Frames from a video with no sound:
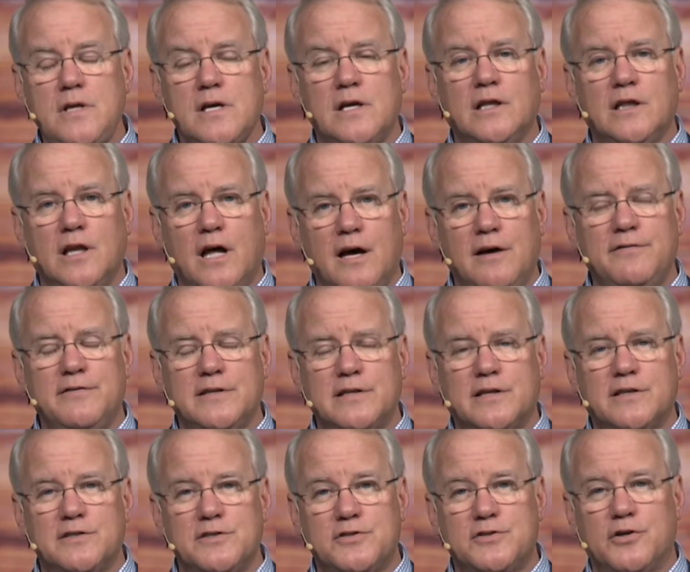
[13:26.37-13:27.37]
love and
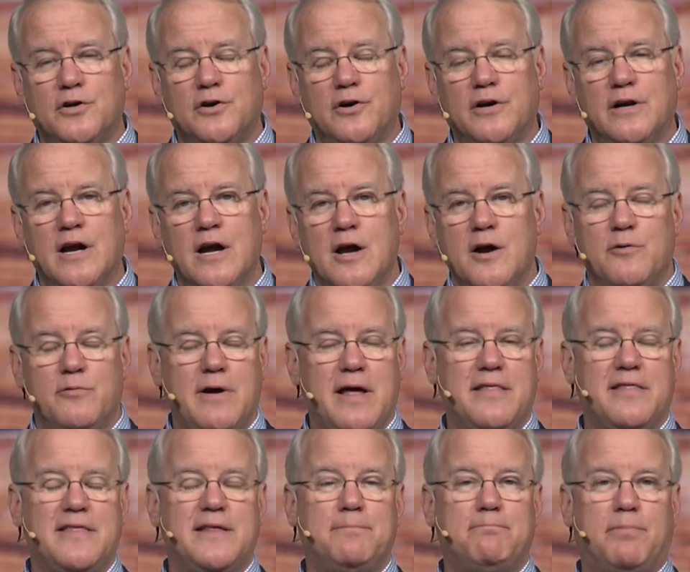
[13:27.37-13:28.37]
concern,
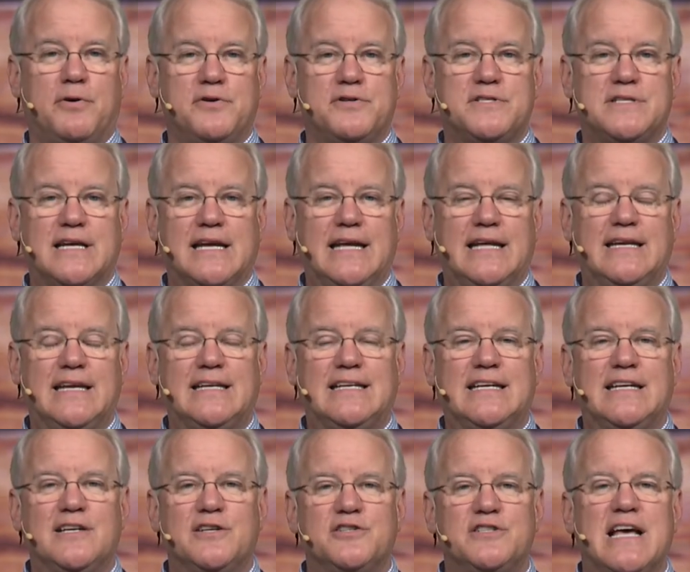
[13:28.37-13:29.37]
rather than bursting into
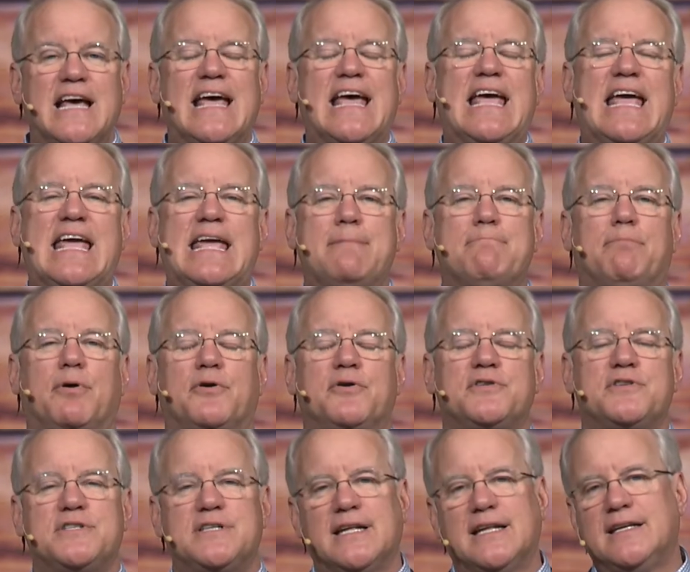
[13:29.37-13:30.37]
tears, he
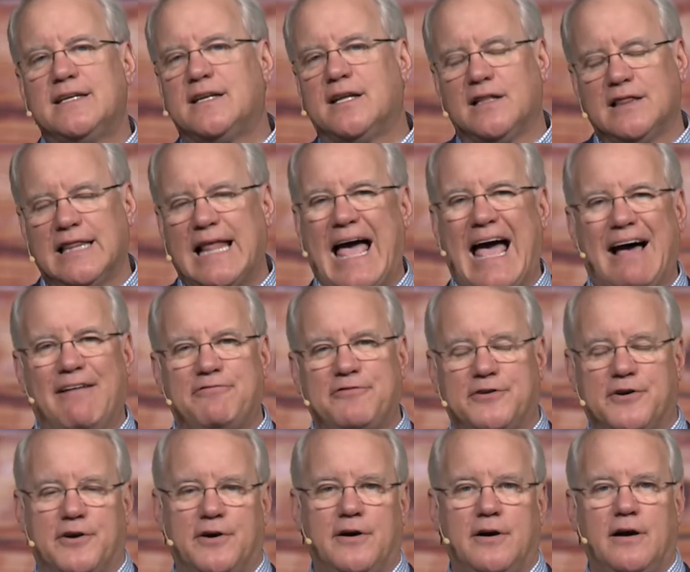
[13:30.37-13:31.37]
burst into
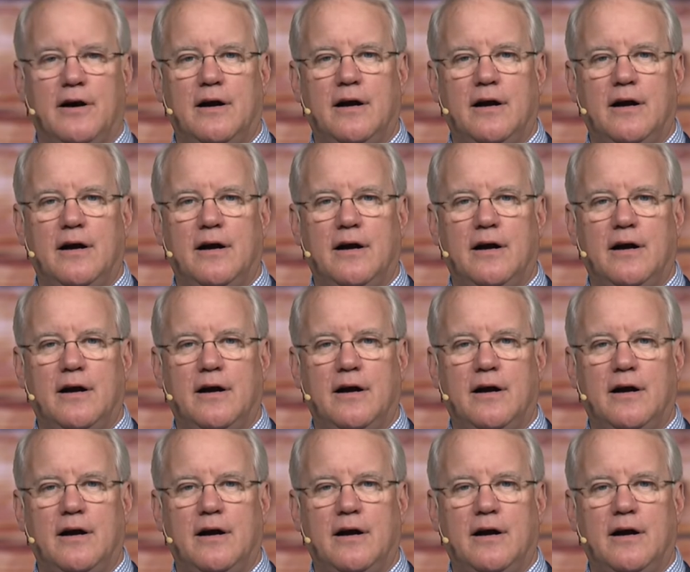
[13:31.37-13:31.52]
laughter.